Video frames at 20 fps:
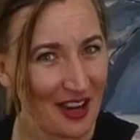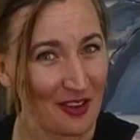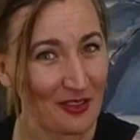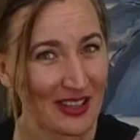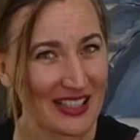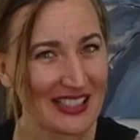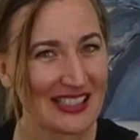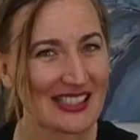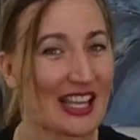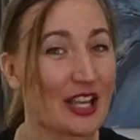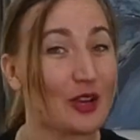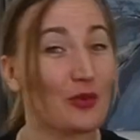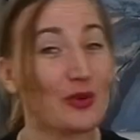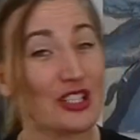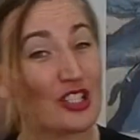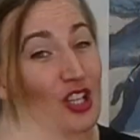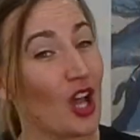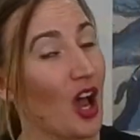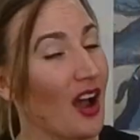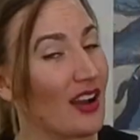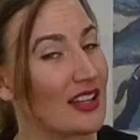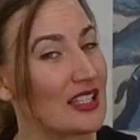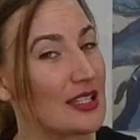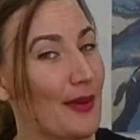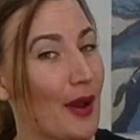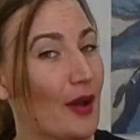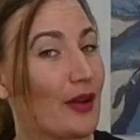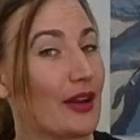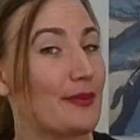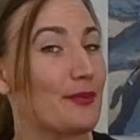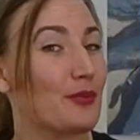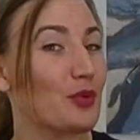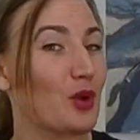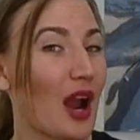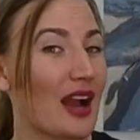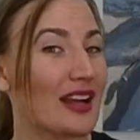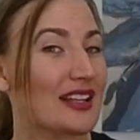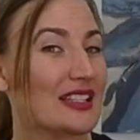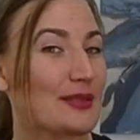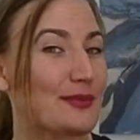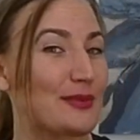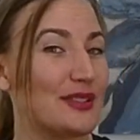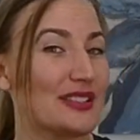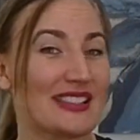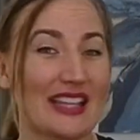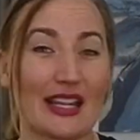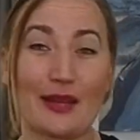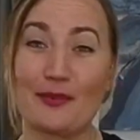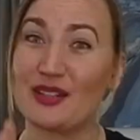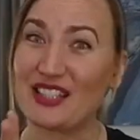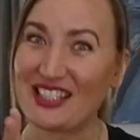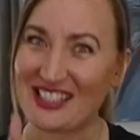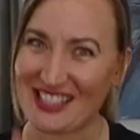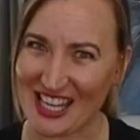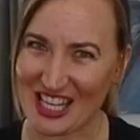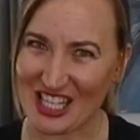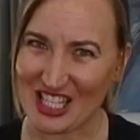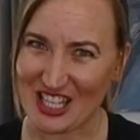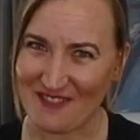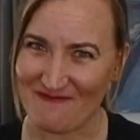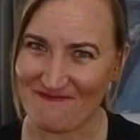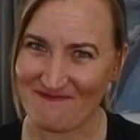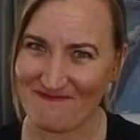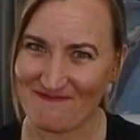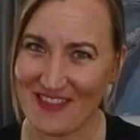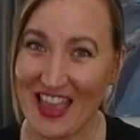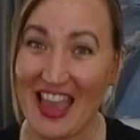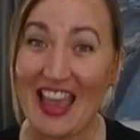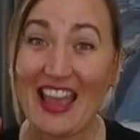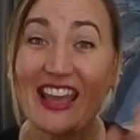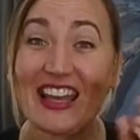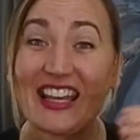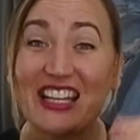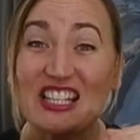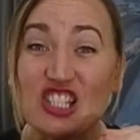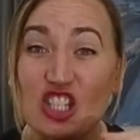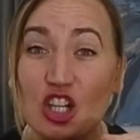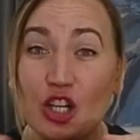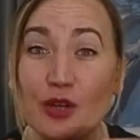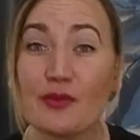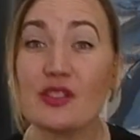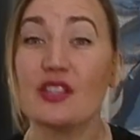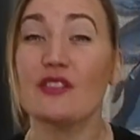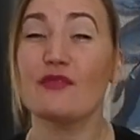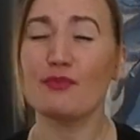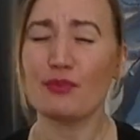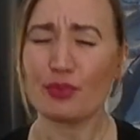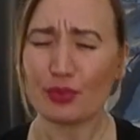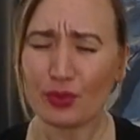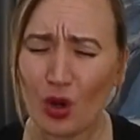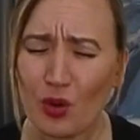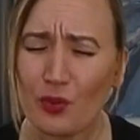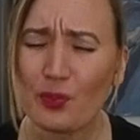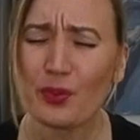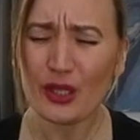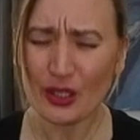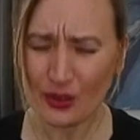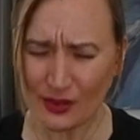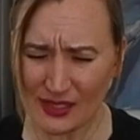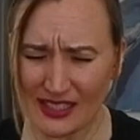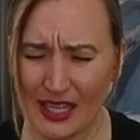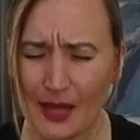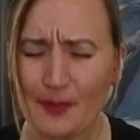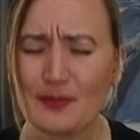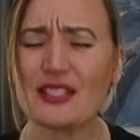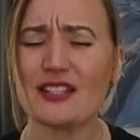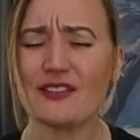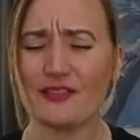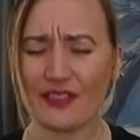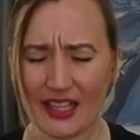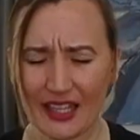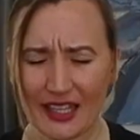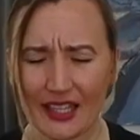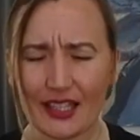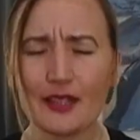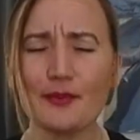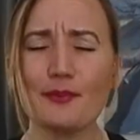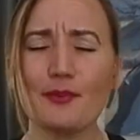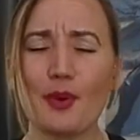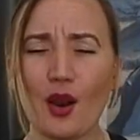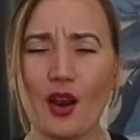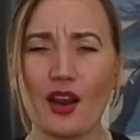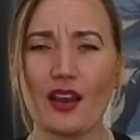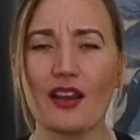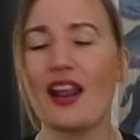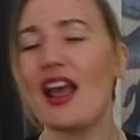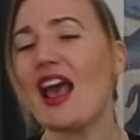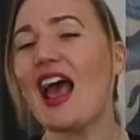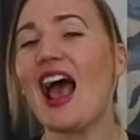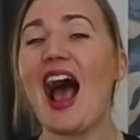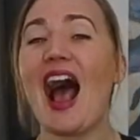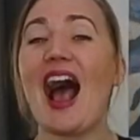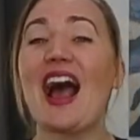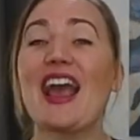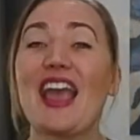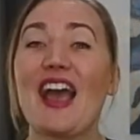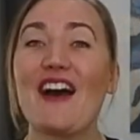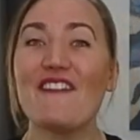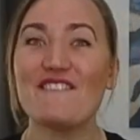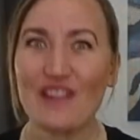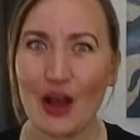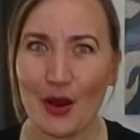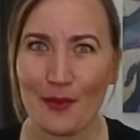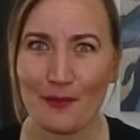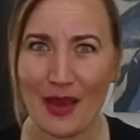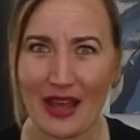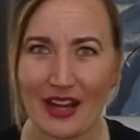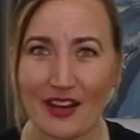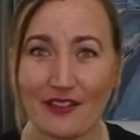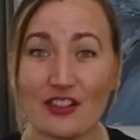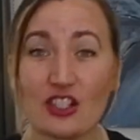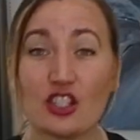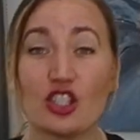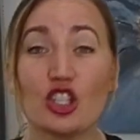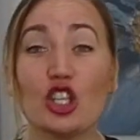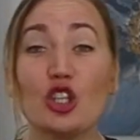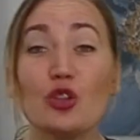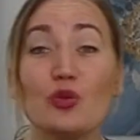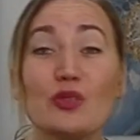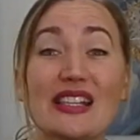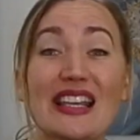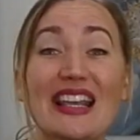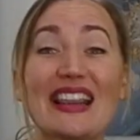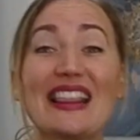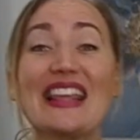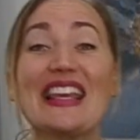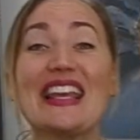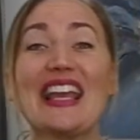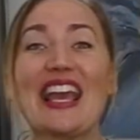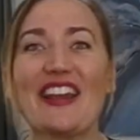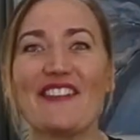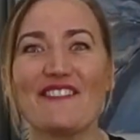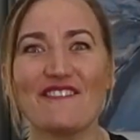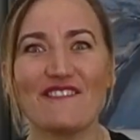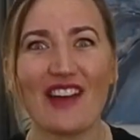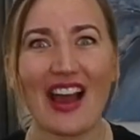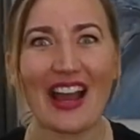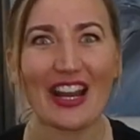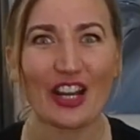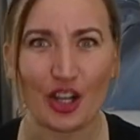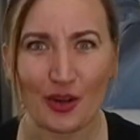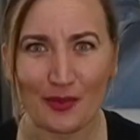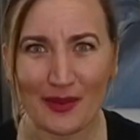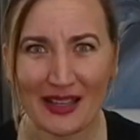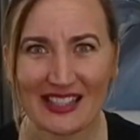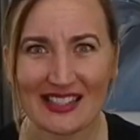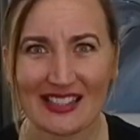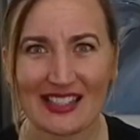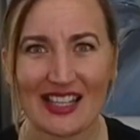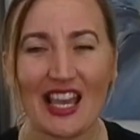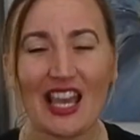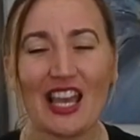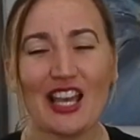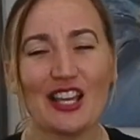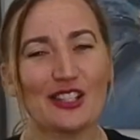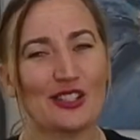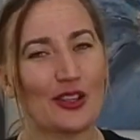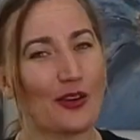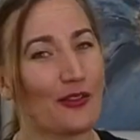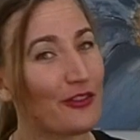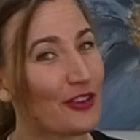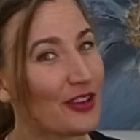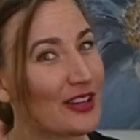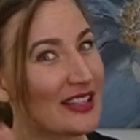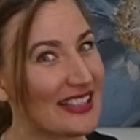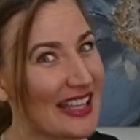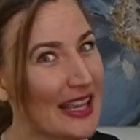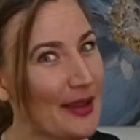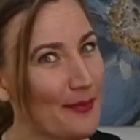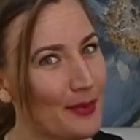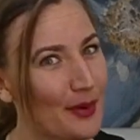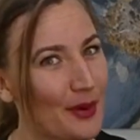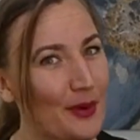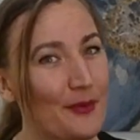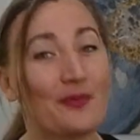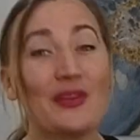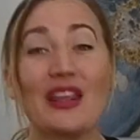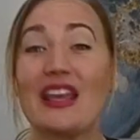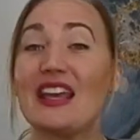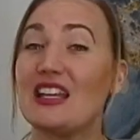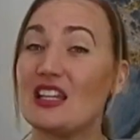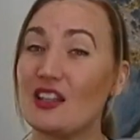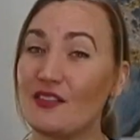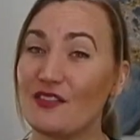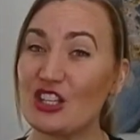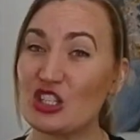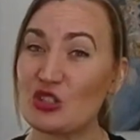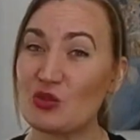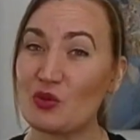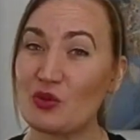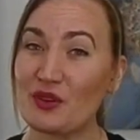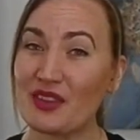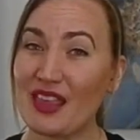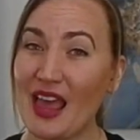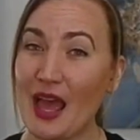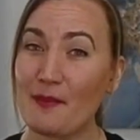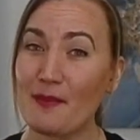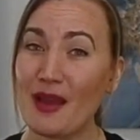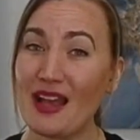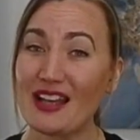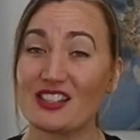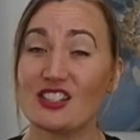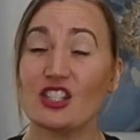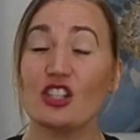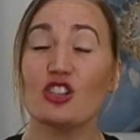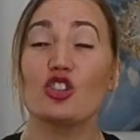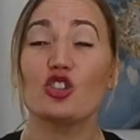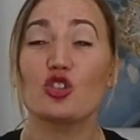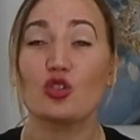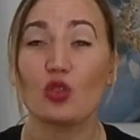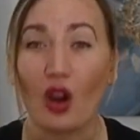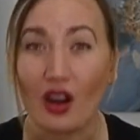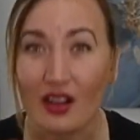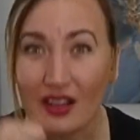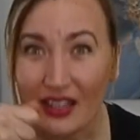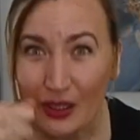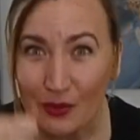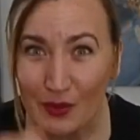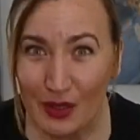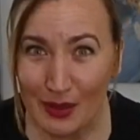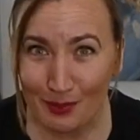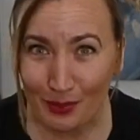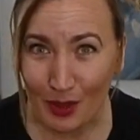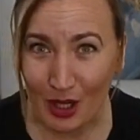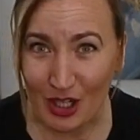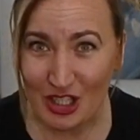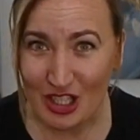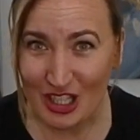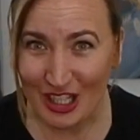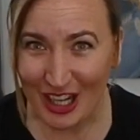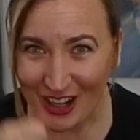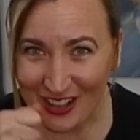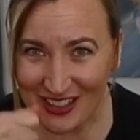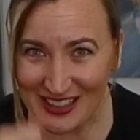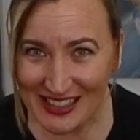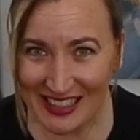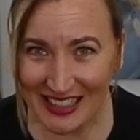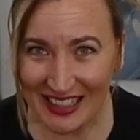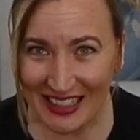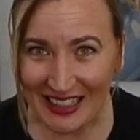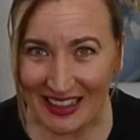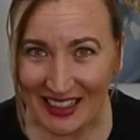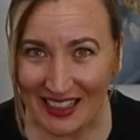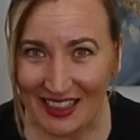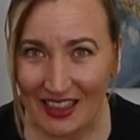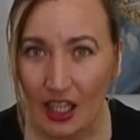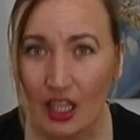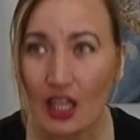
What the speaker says: that wrist like we talked about in proximal stabilization. In terms of proprioceptive input, I have found benefits using the environment. So for example, individual with MS struggling with brushing our teeth.